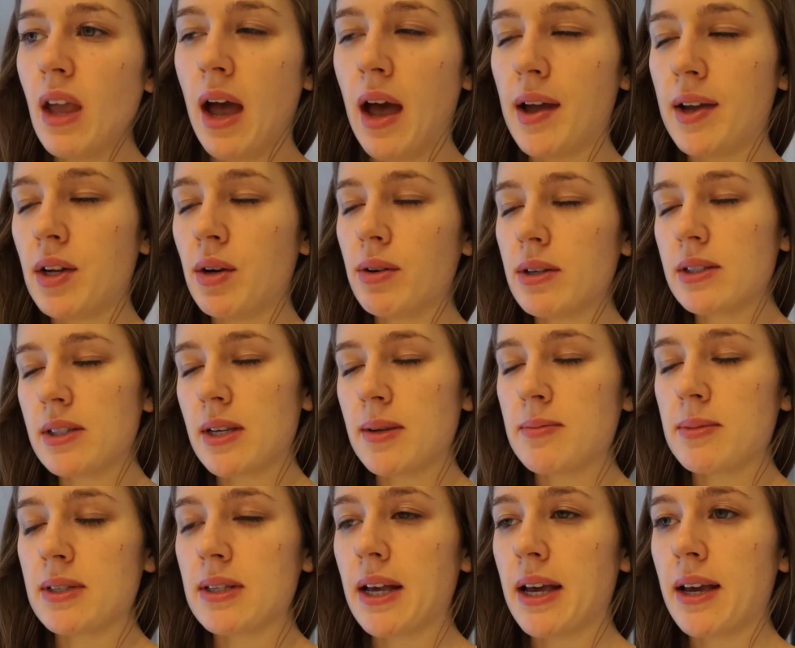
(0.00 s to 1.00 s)
I know it
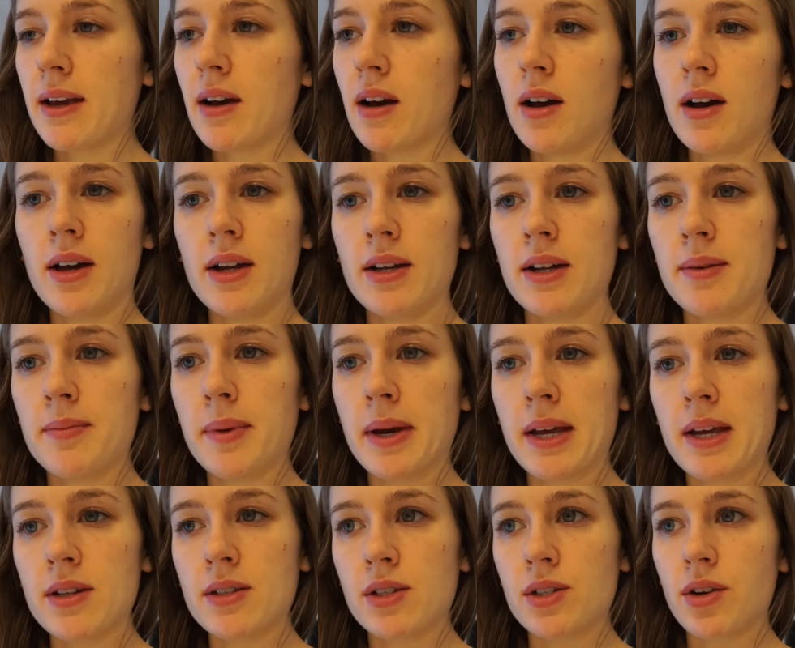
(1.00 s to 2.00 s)
seems like on my
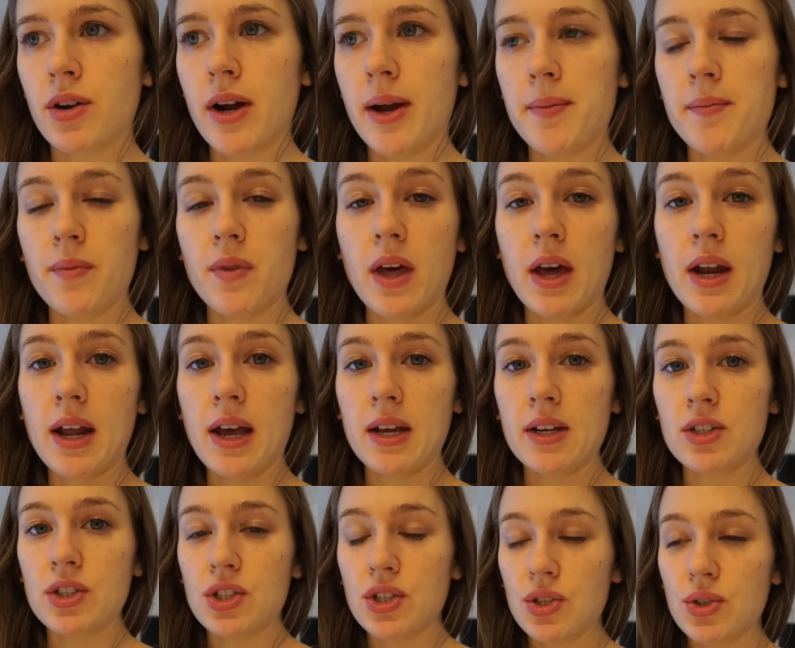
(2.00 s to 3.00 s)
Instagram that I
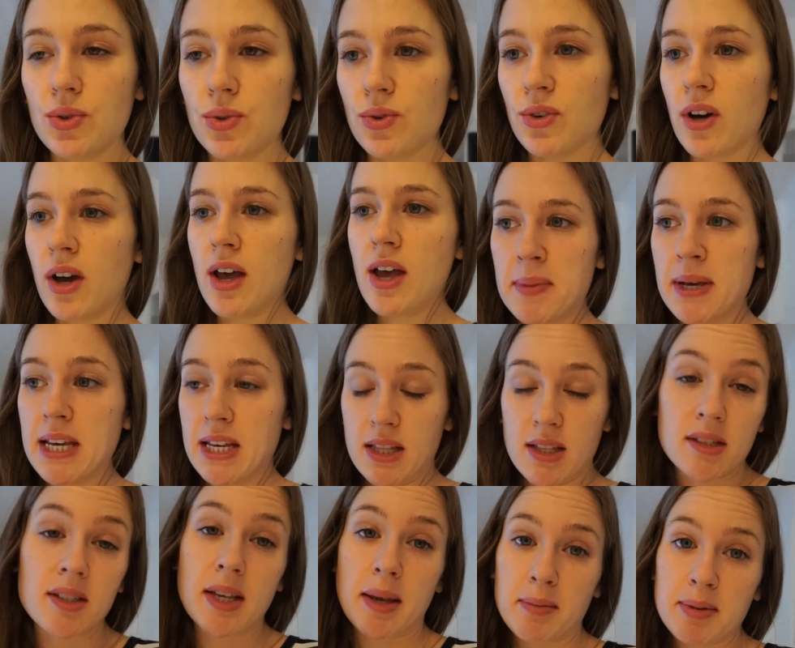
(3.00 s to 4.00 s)
do eat
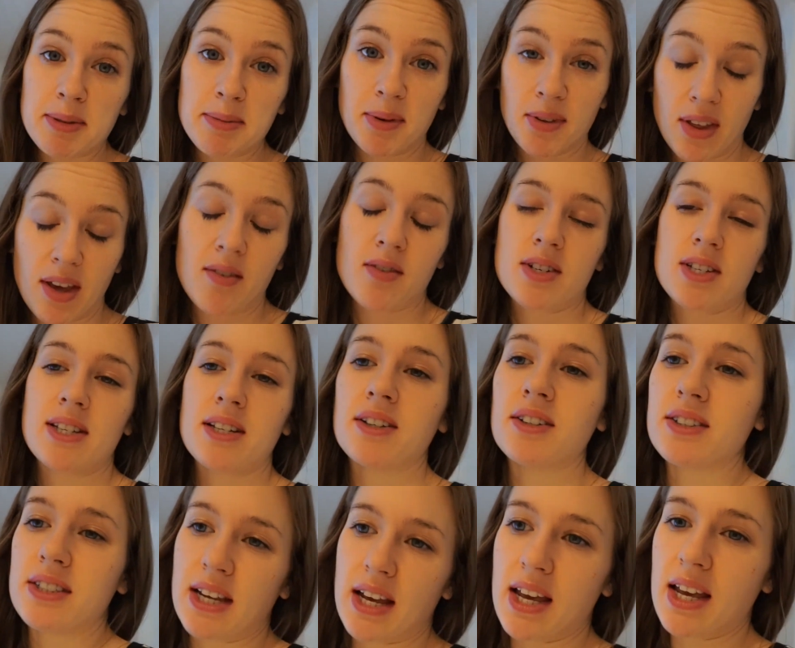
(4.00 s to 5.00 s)
the same smoothie every
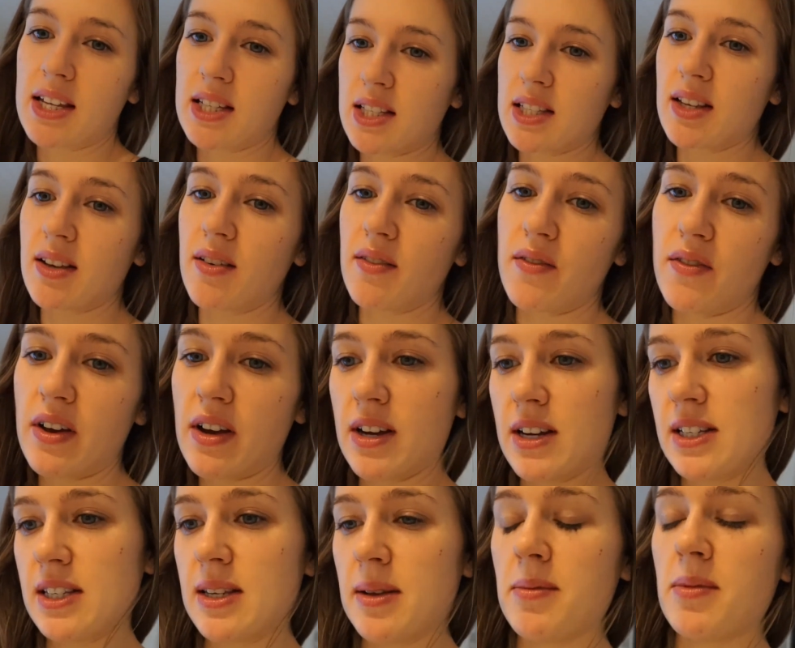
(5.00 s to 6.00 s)
single day. It's
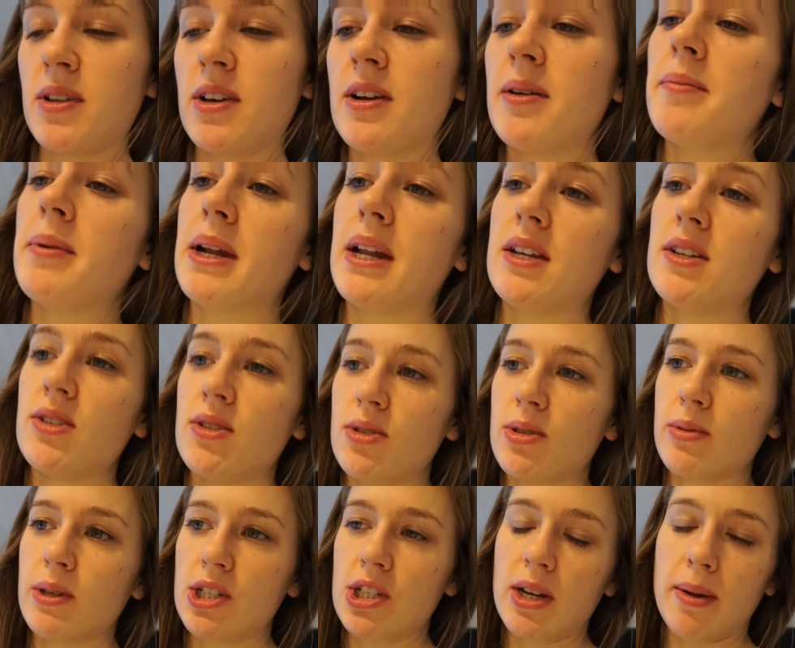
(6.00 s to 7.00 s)
very similar, but I do
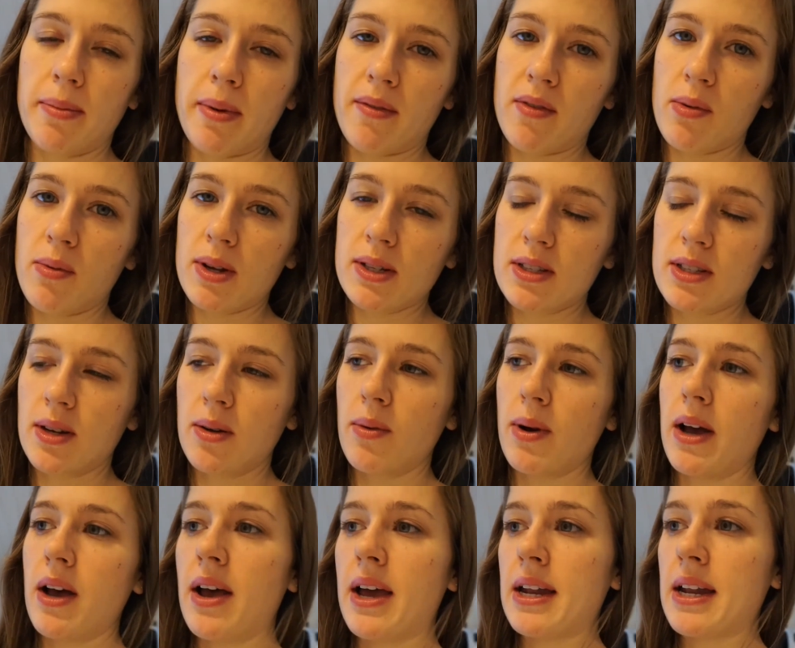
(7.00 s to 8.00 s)
switch it up every once in a
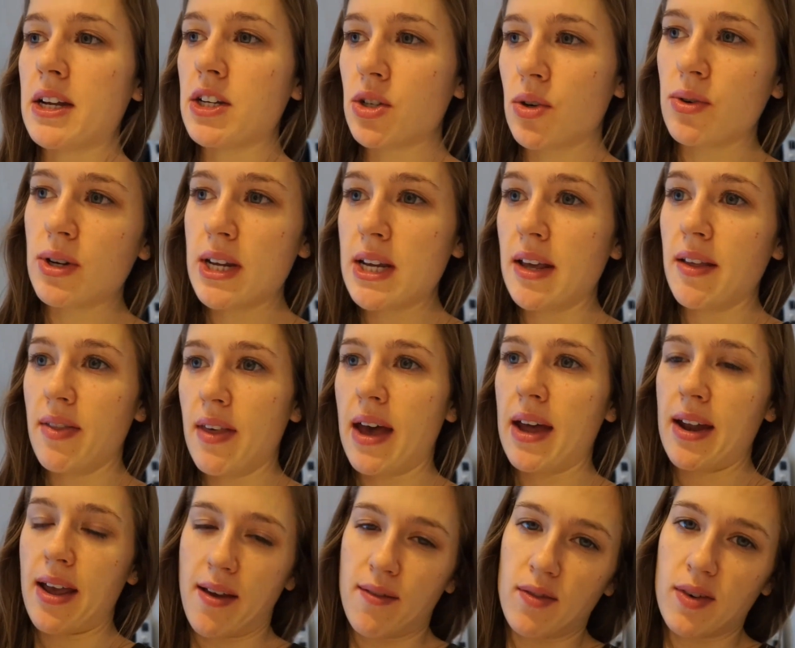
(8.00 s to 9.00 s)
while. And I don't eat
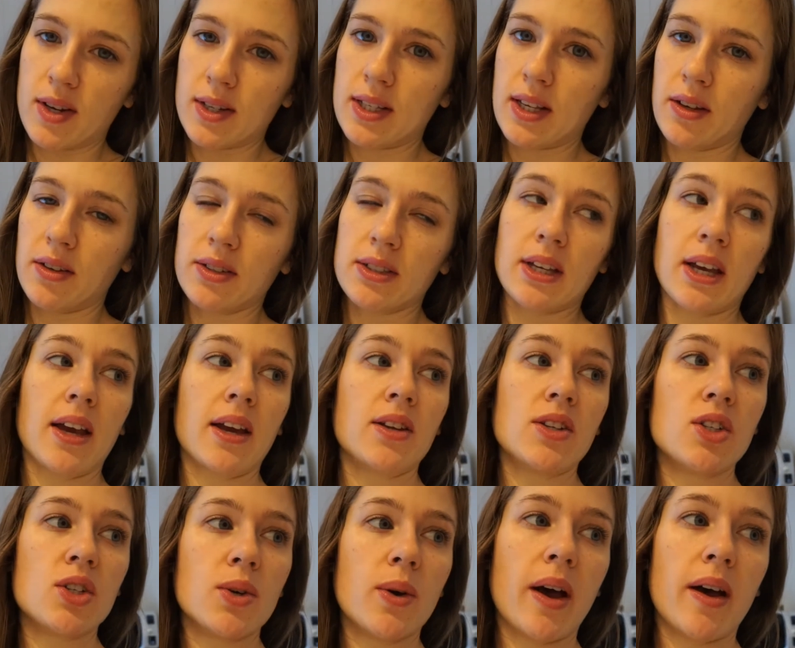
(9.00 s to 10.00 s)
that every single day. I
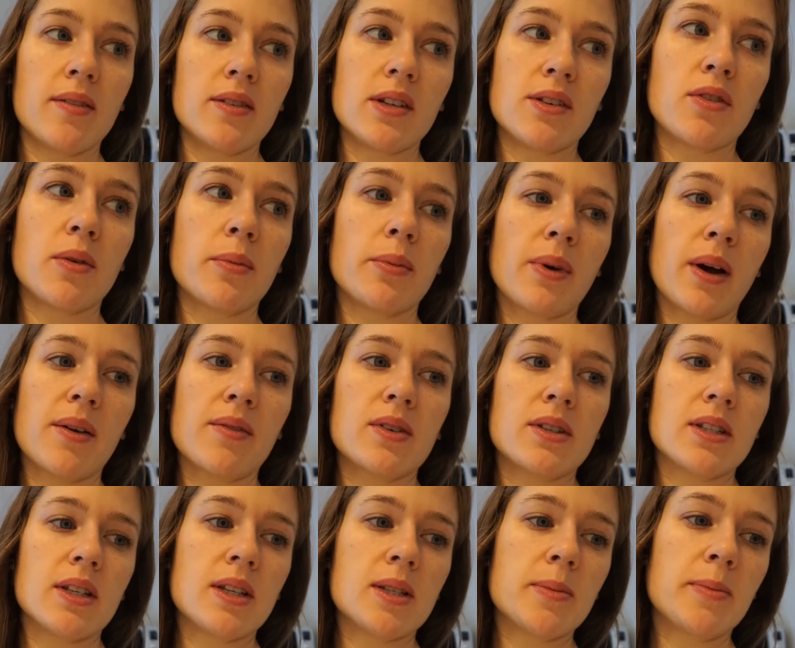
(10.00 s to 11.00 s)
do have different
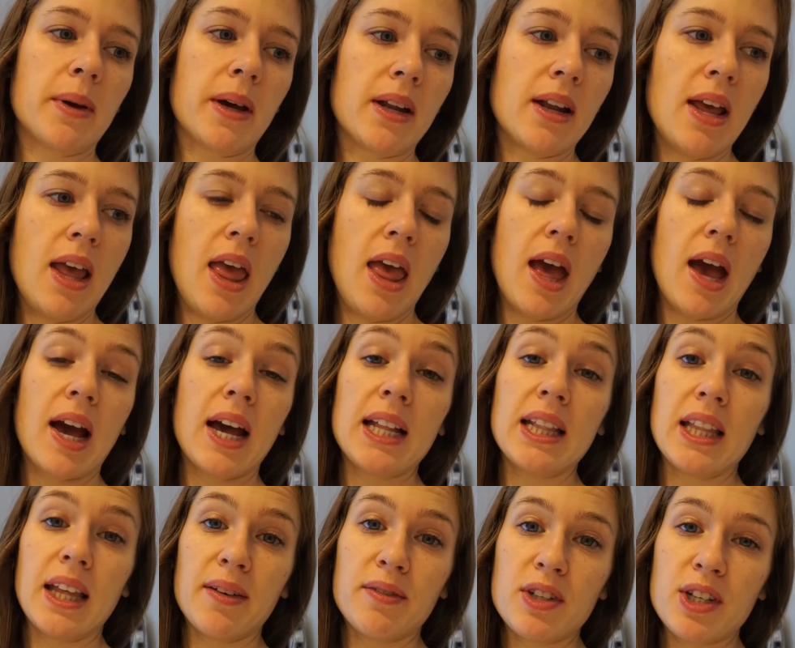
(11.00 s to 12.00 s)
breakfasts, but I'd
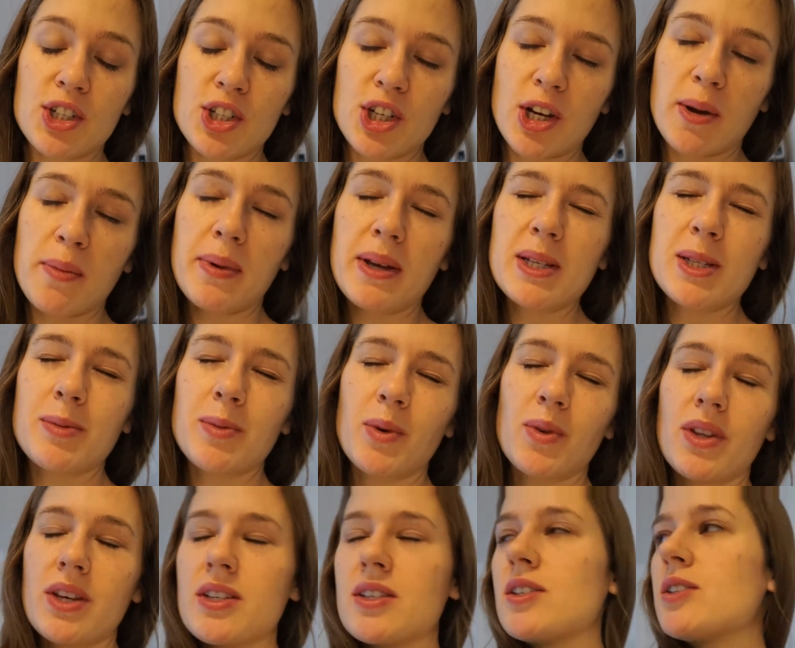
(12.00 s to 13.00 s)
love to share my
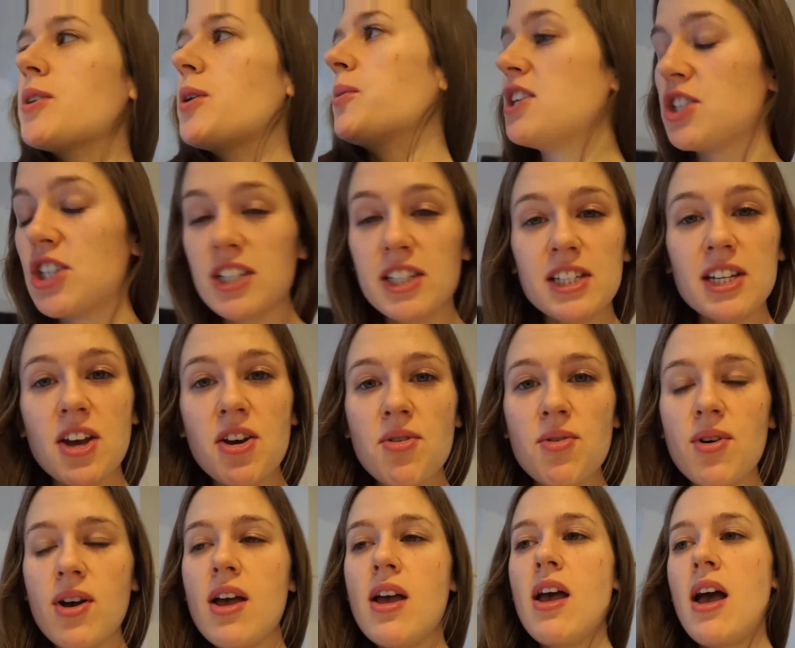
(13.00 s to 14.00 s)
smoothies. So just
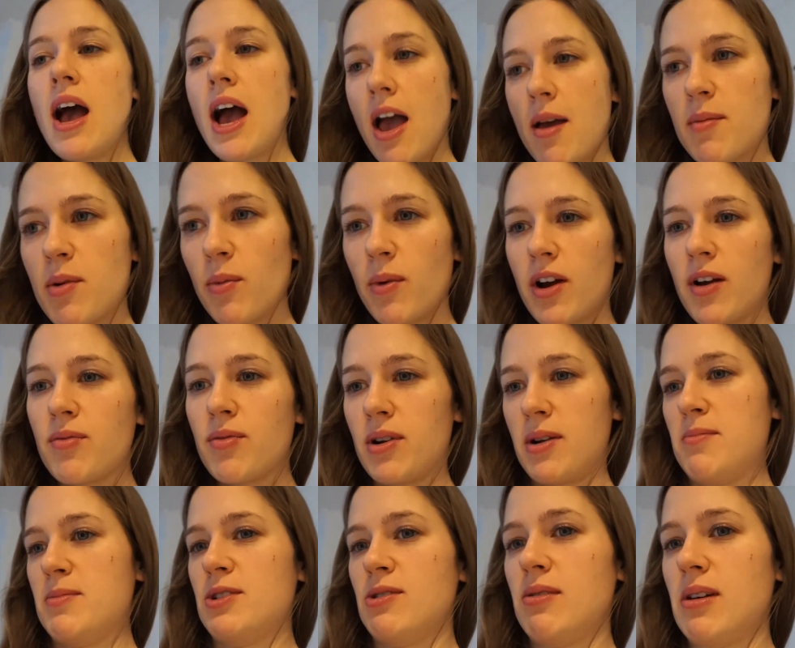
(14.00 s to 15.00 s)
know I'm aware of what
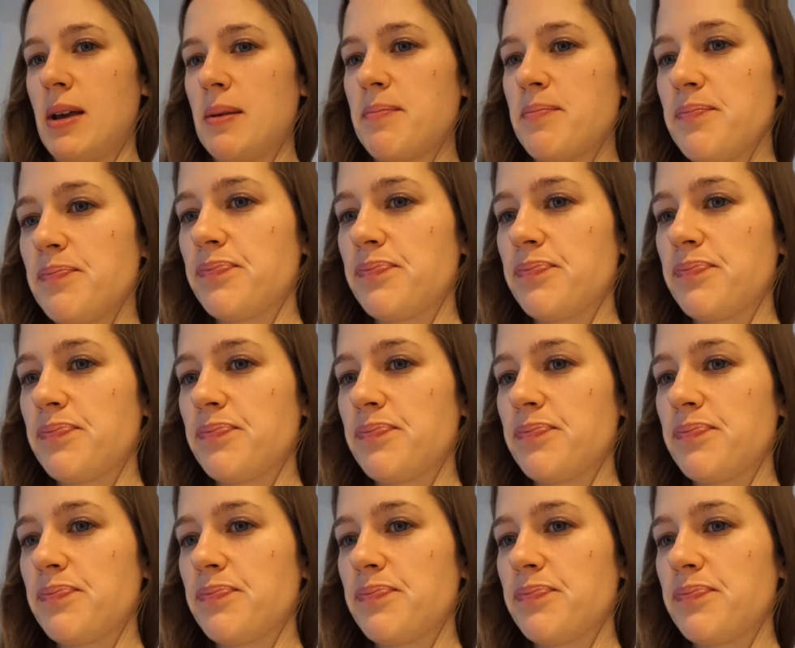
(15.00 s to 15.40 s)
I'm doing.